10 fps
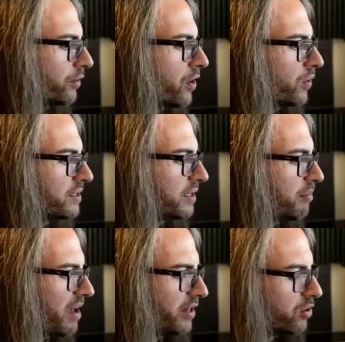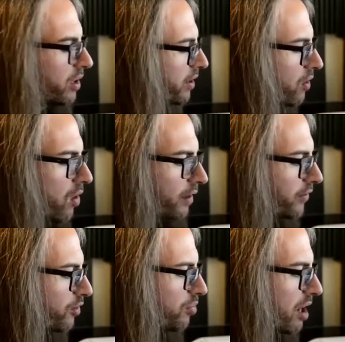you'll notice in the menu, and I know all of
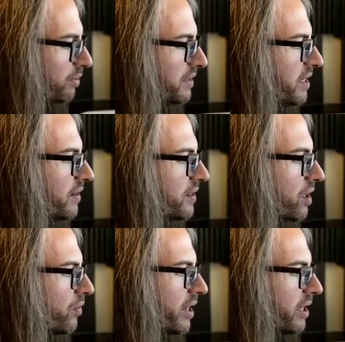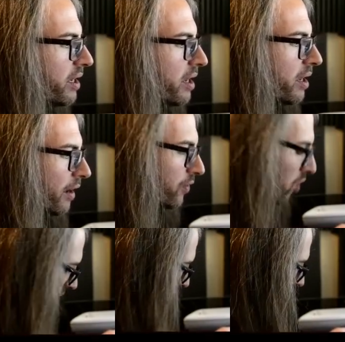you have probably seen this already, of
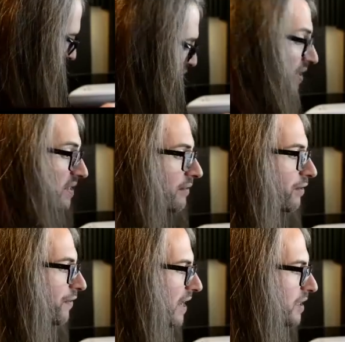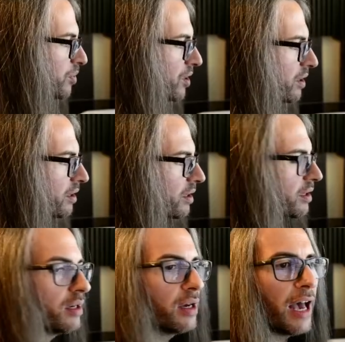course we have a preset for Facebook,
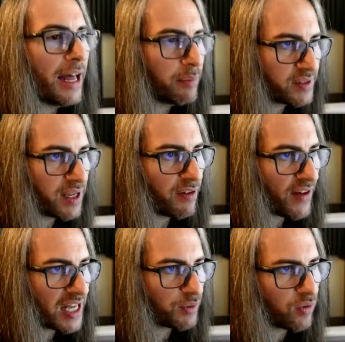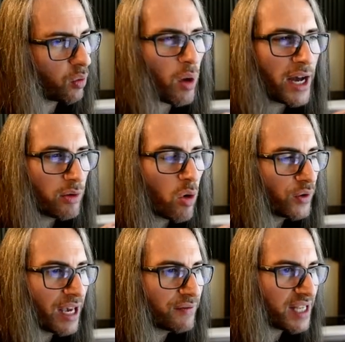and some have asked before, why do you
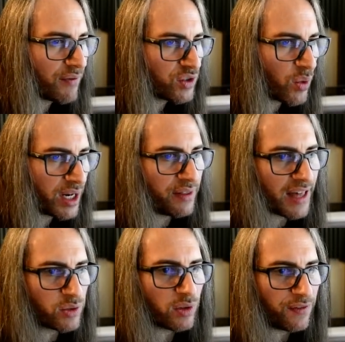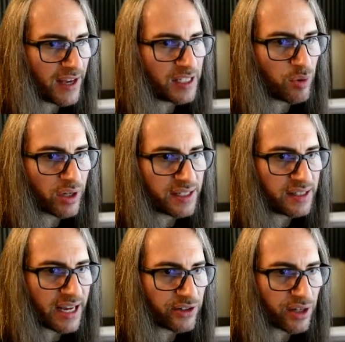only have 720? That's what Facebook has
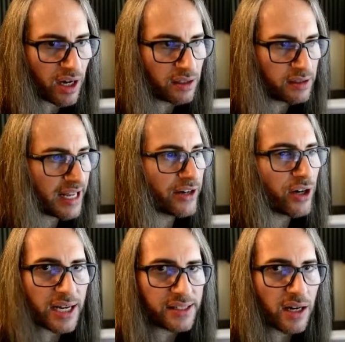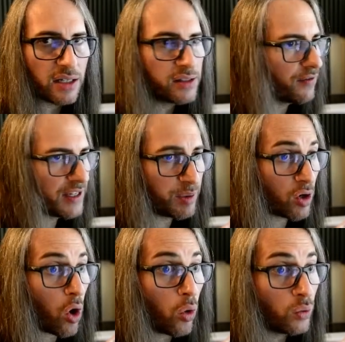standard on, standardized on, so
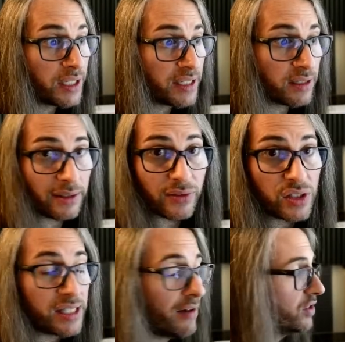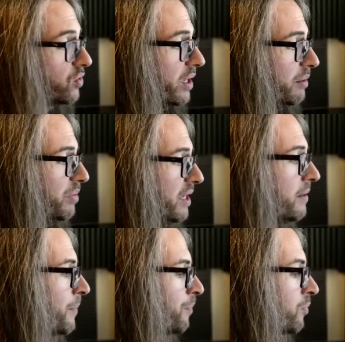Facebook only delivers
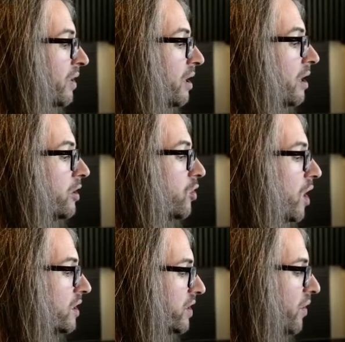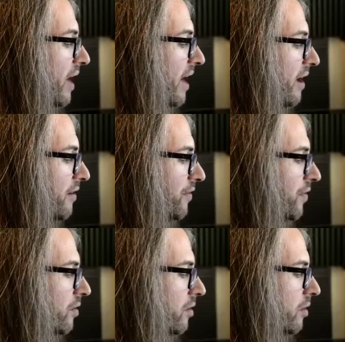720p. You also have